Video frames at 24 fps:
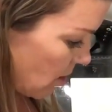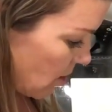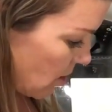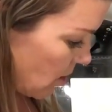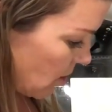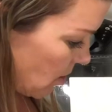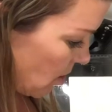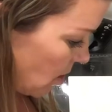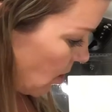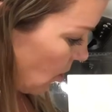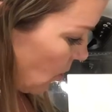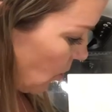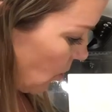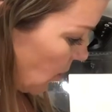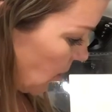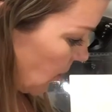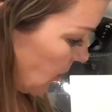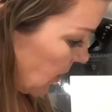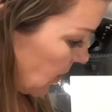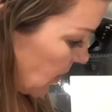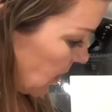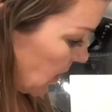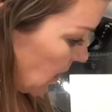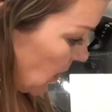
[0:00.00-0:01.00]
you will
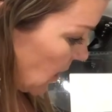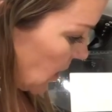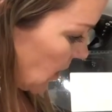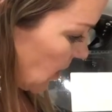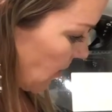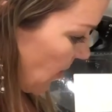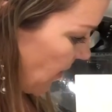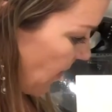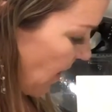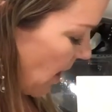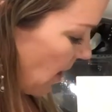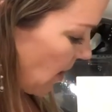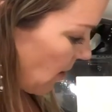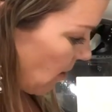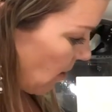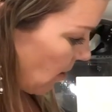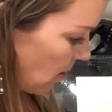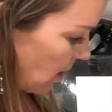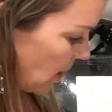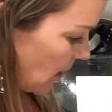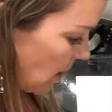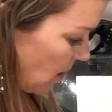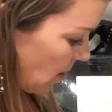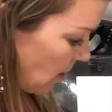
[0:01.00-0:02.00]
see some of that on
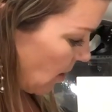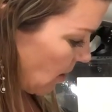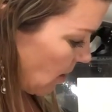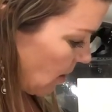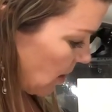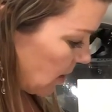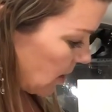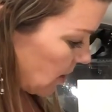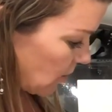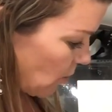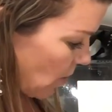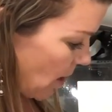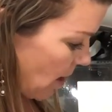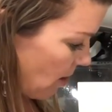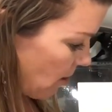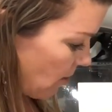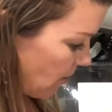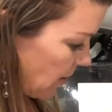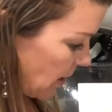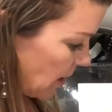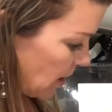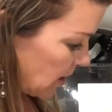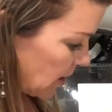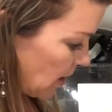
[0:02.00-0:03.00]
here as well,
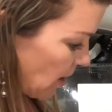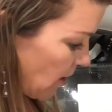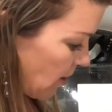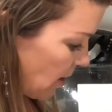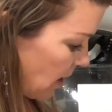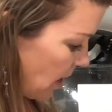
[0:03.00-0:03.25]
because I already